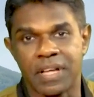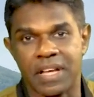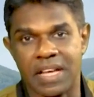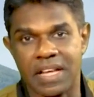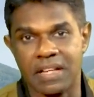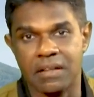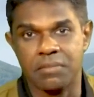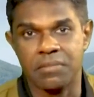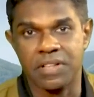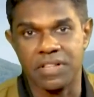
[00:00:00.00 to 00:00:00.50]

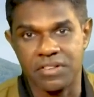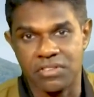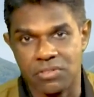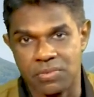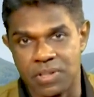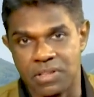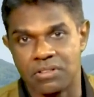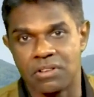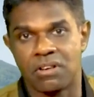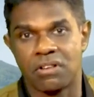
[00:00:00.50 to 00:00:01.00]
ailments.
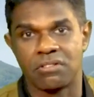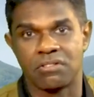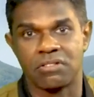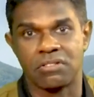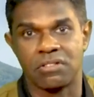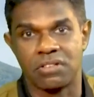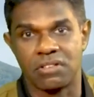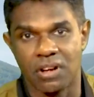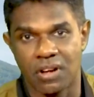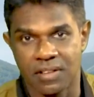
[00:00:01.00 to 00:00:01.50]
We talk
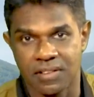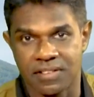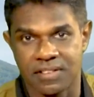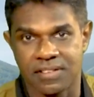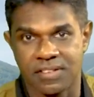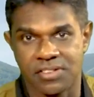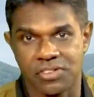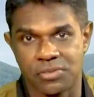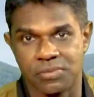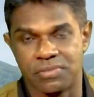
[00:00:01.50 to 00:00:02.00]
to the
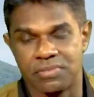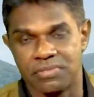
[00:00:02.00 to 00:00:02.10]
doctors.